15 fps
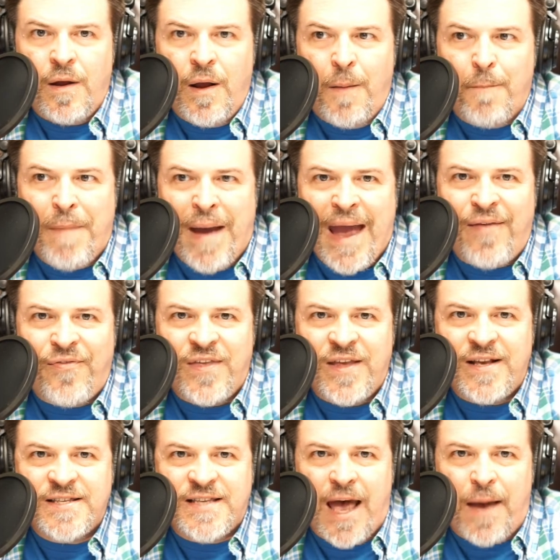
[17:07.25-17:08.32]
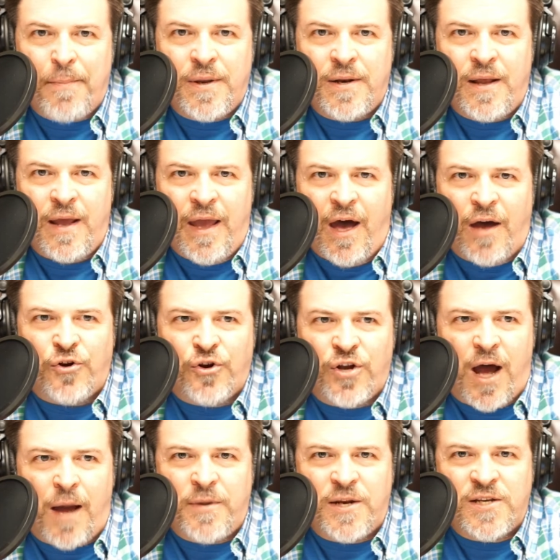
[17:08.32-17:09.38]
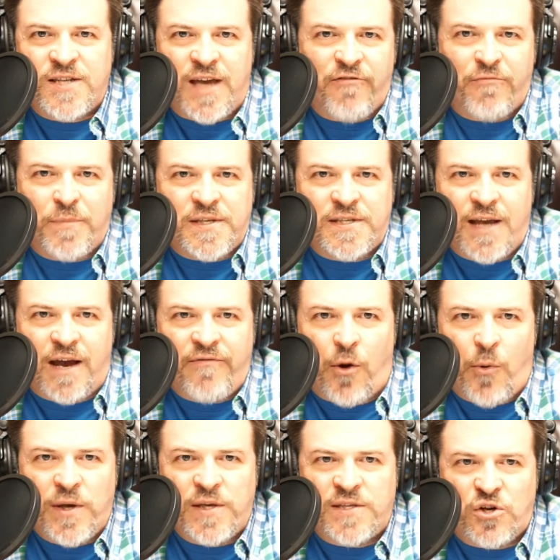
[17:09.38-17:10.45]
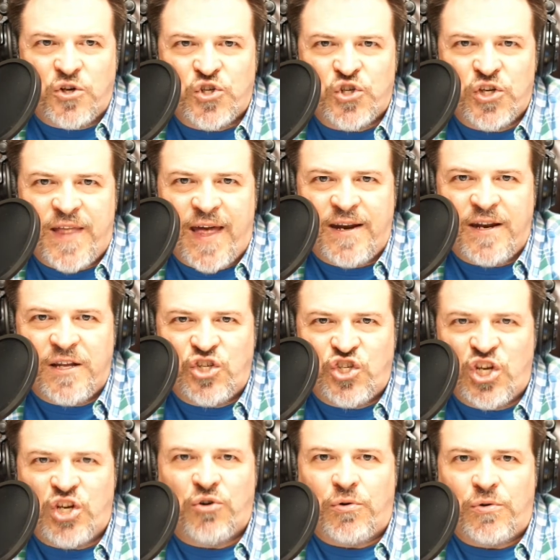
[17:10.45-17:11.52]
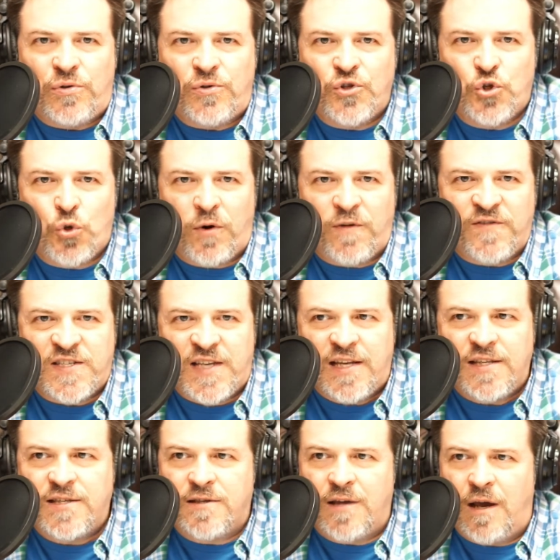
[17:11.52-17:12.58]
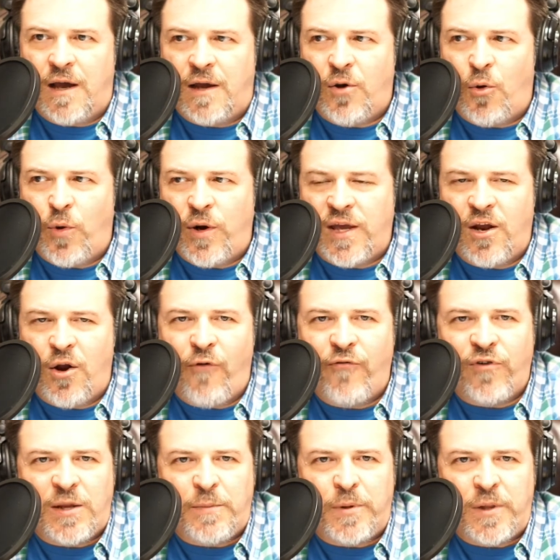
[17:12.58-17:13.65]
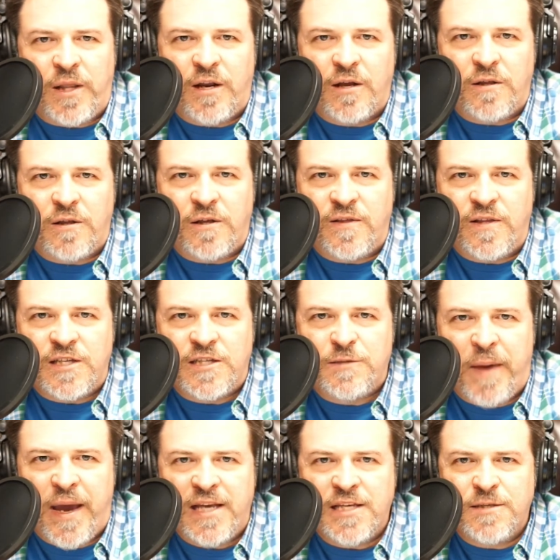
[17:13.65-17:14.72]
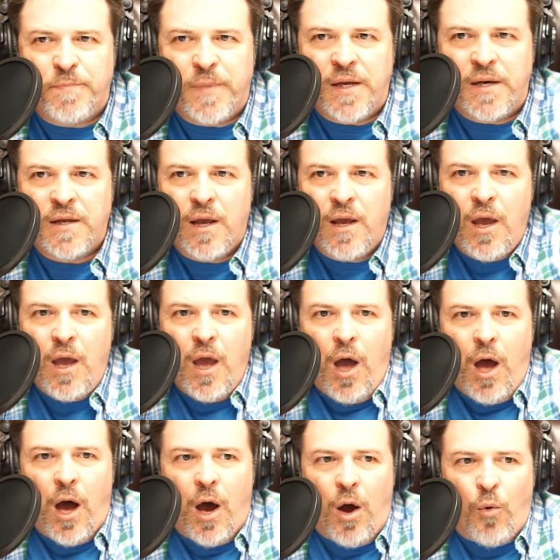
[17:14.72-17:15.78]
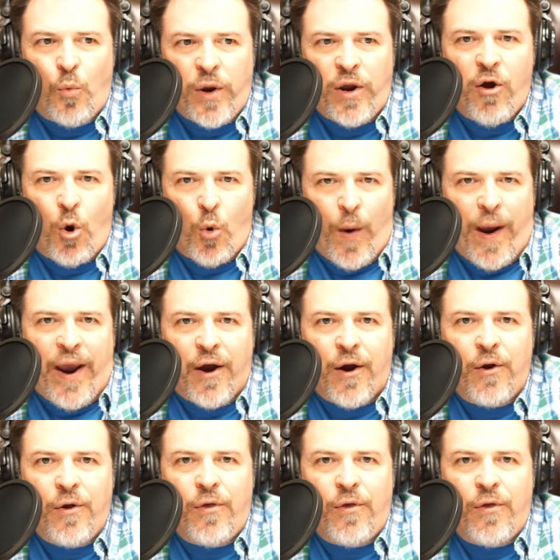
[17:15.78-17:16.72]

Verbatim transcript: Bad things happen under communist governments. I've always understood that in a general sort of sense. I don't want to get overly political in this space, but we are aware